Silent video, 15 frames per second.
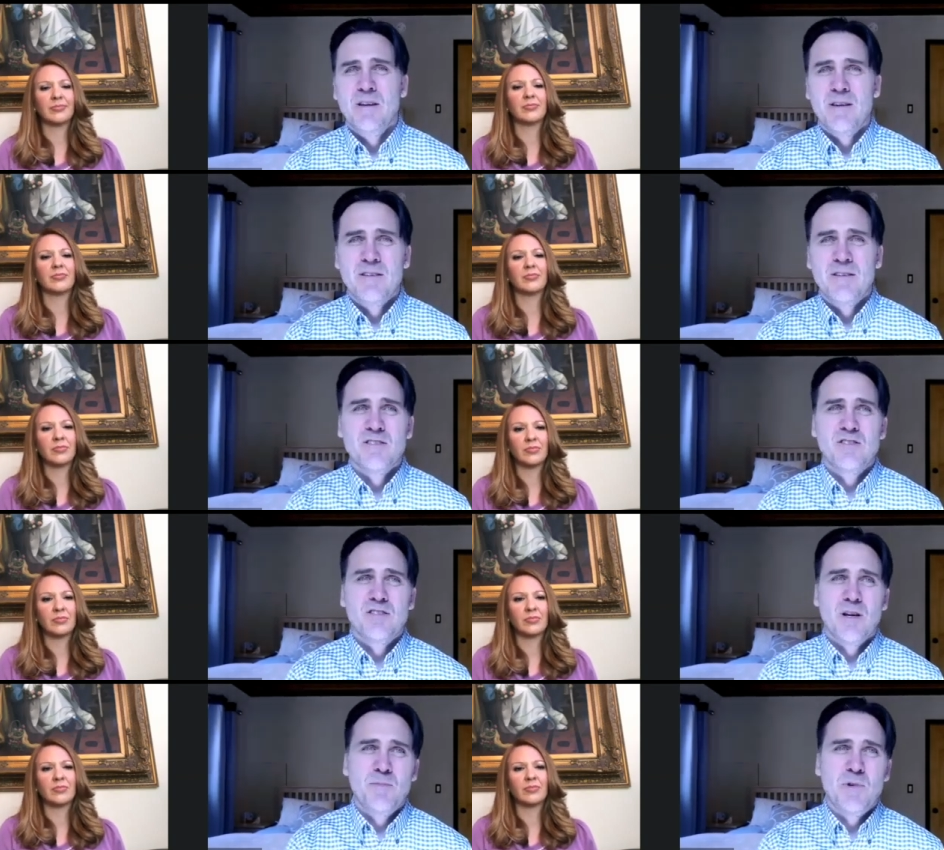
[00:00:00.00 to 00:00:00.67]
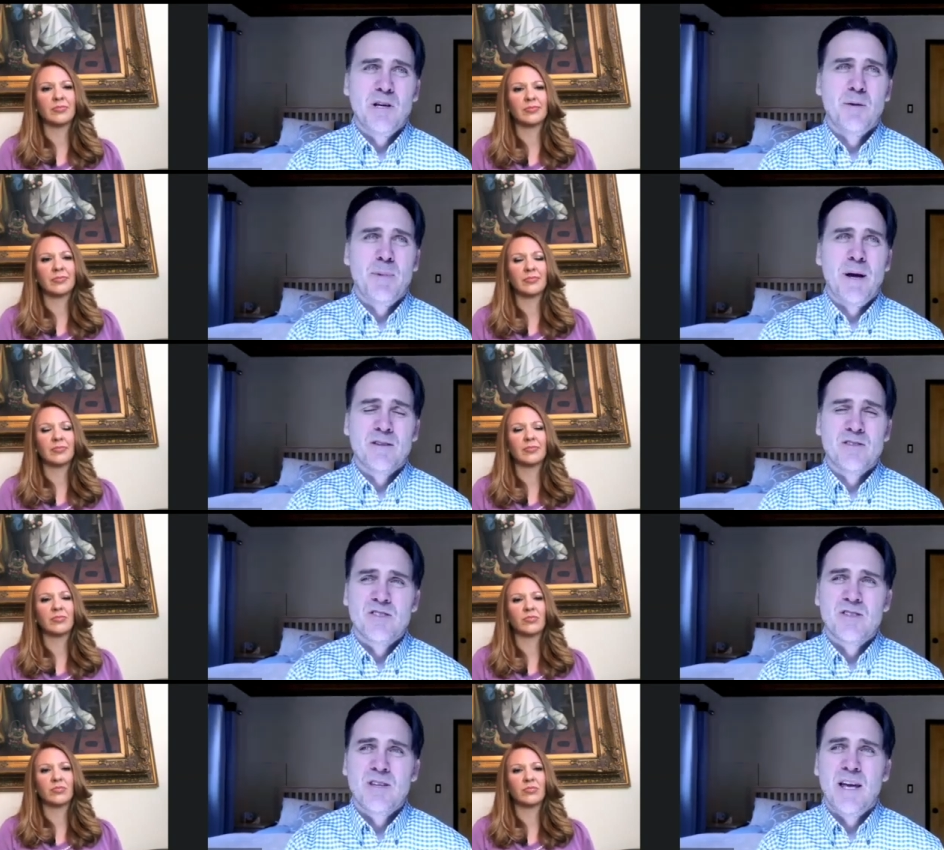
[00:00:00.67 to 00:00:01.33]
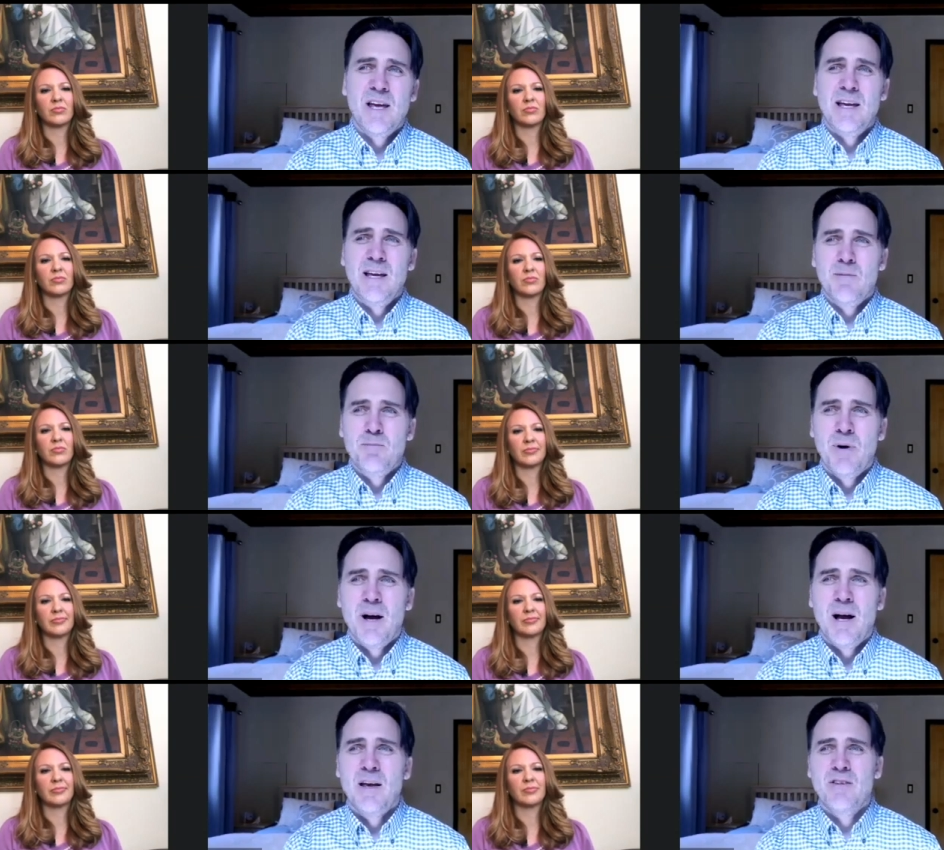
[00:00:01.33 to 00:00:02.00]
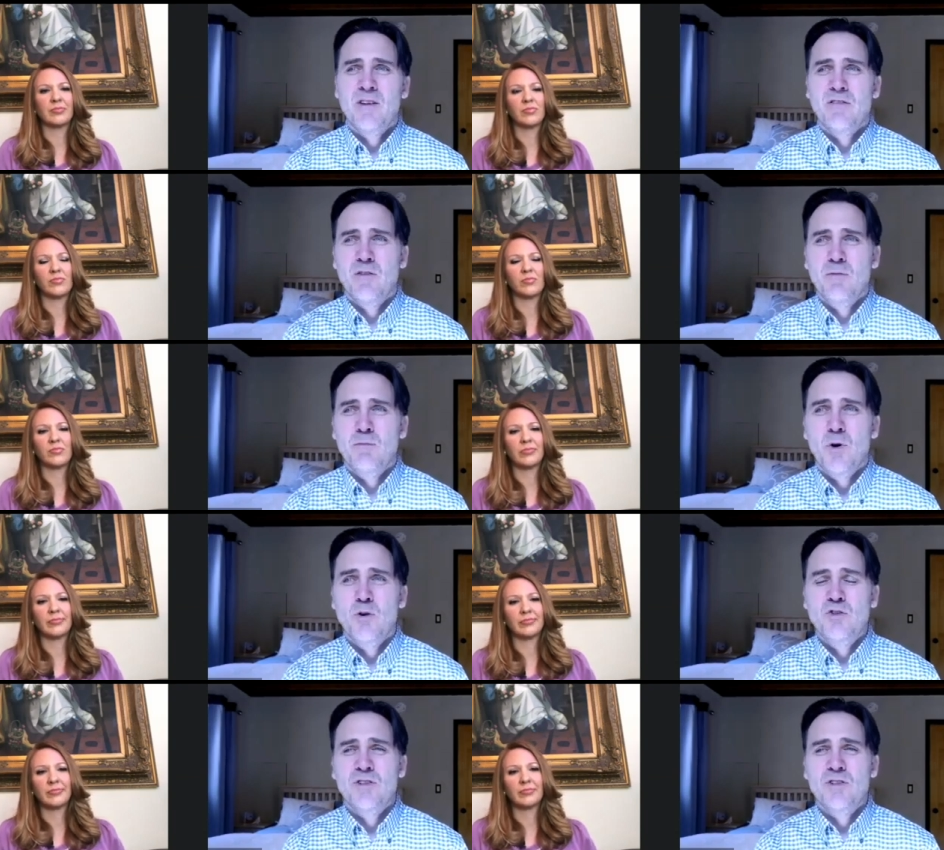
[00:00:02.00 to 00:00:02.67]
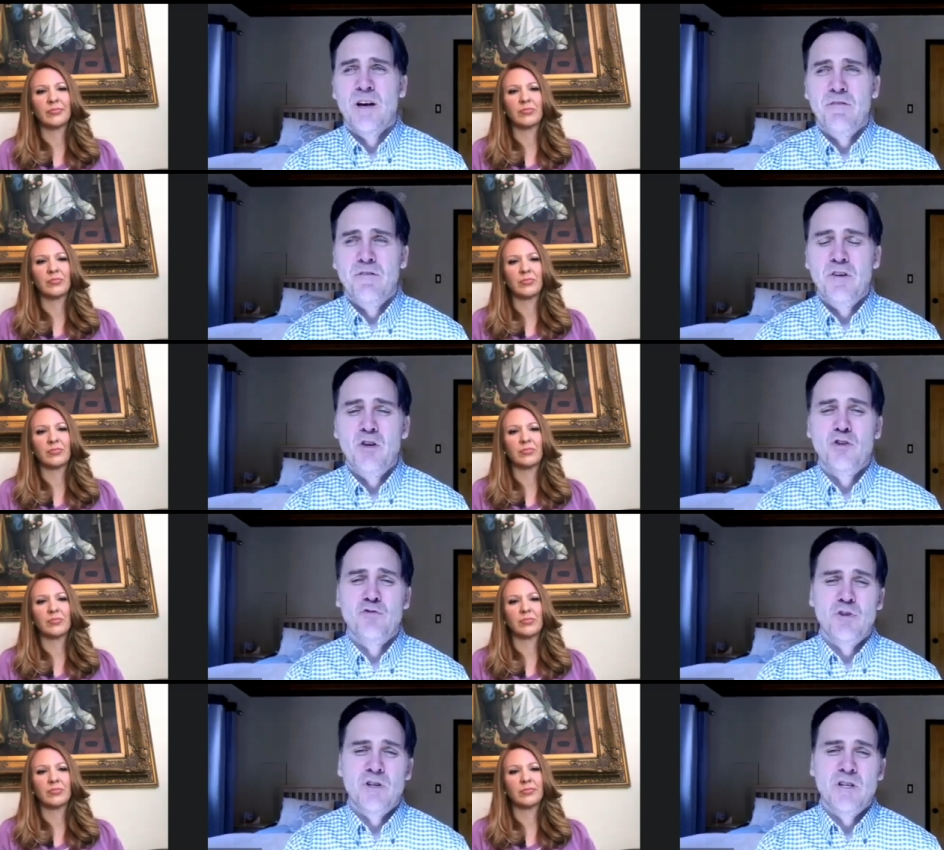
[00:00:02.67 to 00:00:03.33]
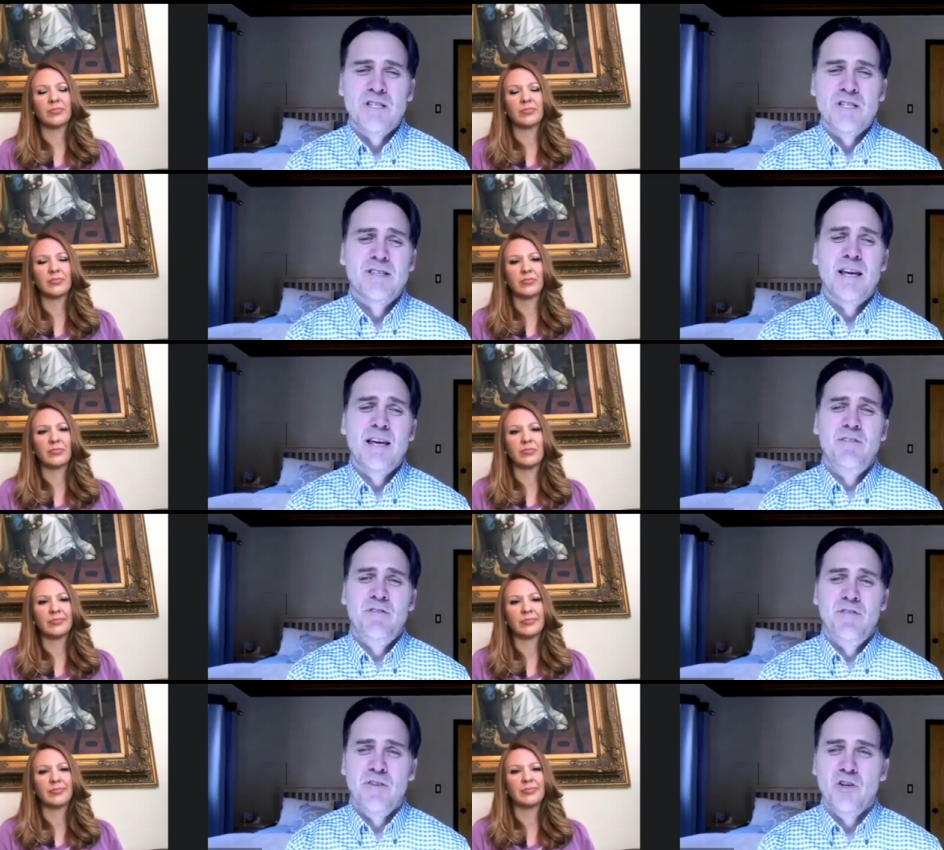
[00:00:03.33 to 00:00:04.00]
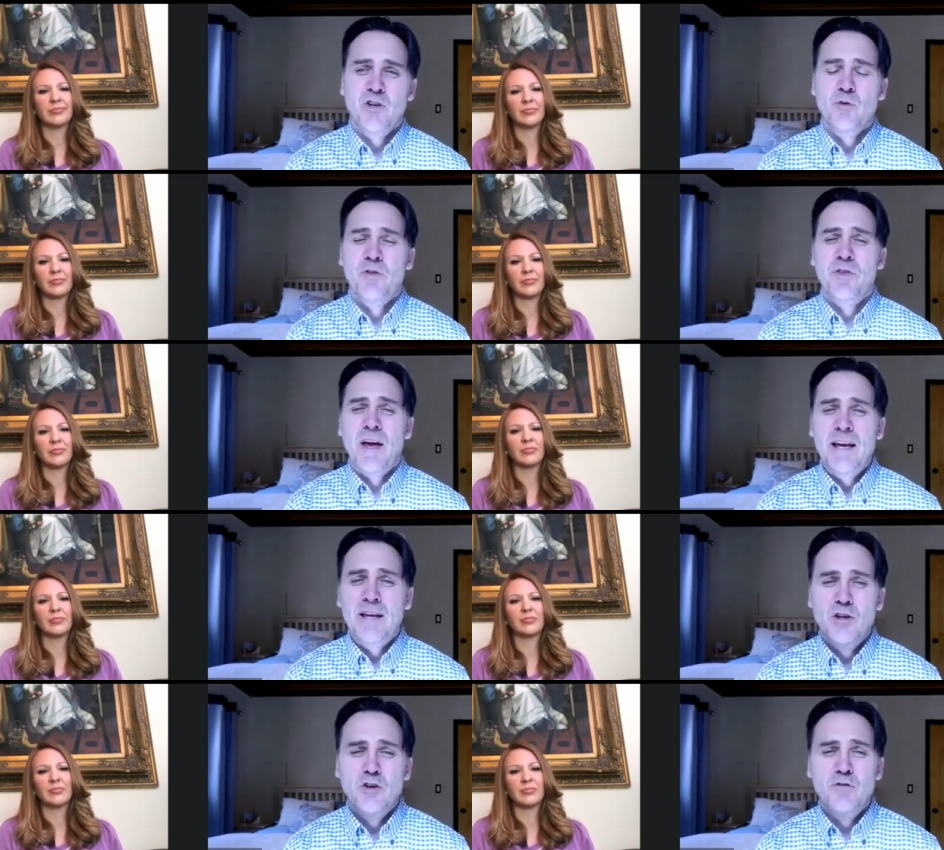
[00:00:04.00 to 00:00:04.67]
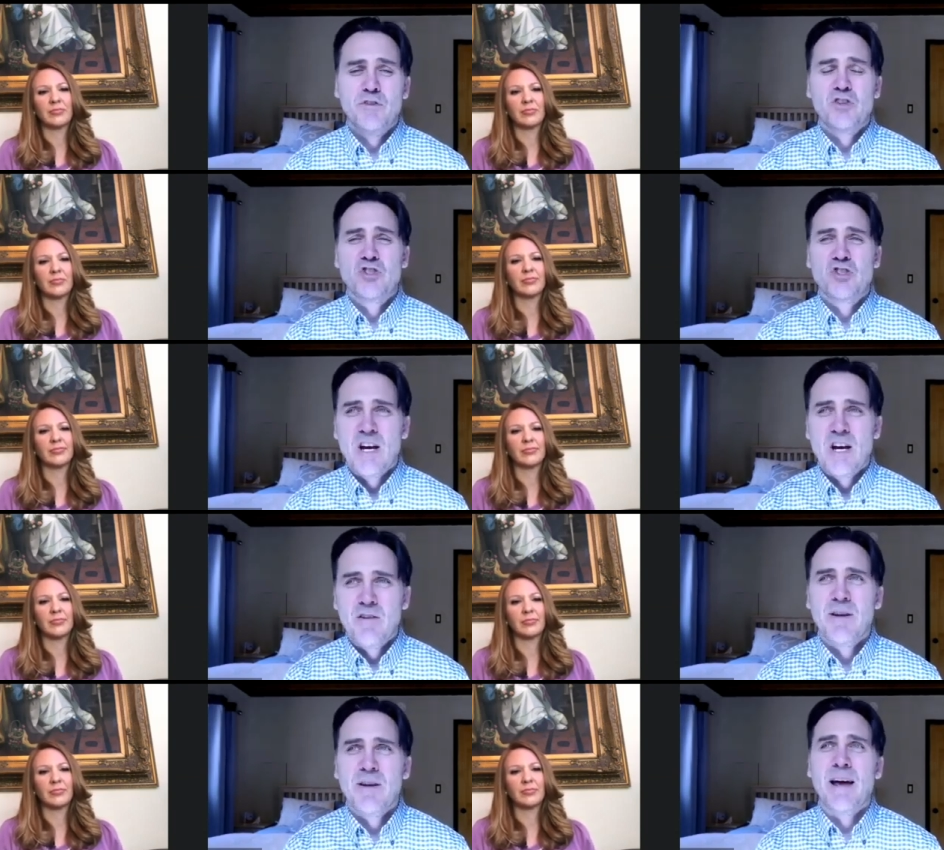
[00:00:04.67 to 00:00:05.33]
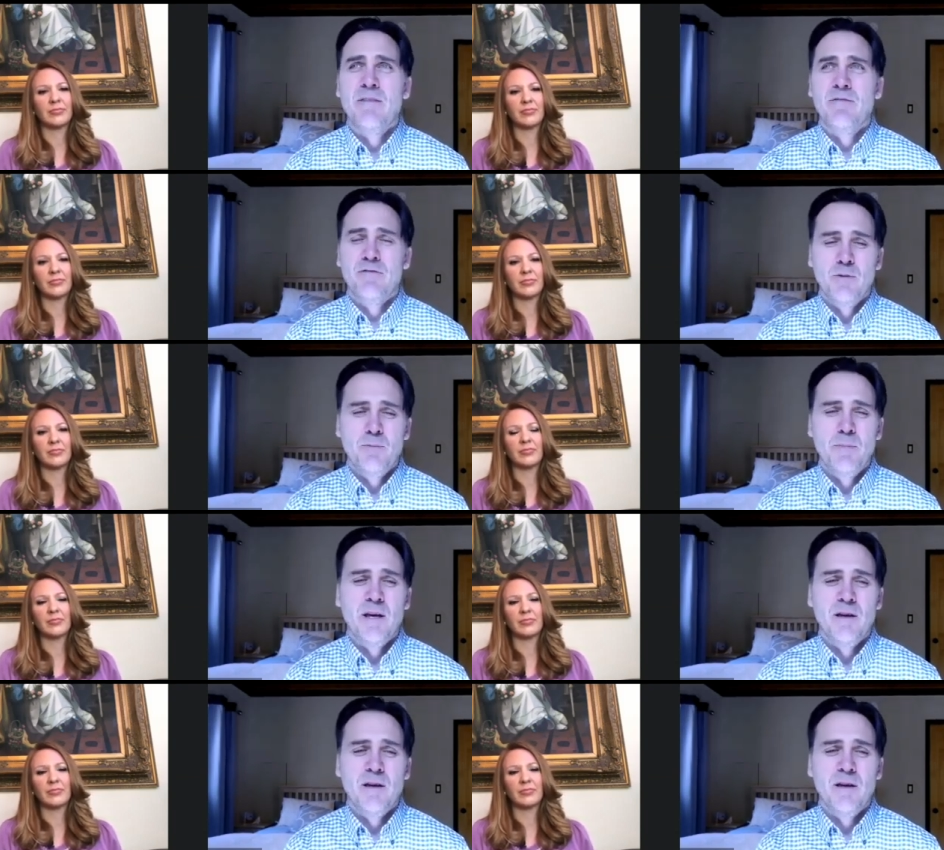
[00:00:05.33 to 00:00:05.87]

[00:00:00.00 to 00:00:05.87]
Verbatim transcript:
Speaker 1: that there's something about staying in positive emotion that feels really safe for you. Thank you for sharing that for me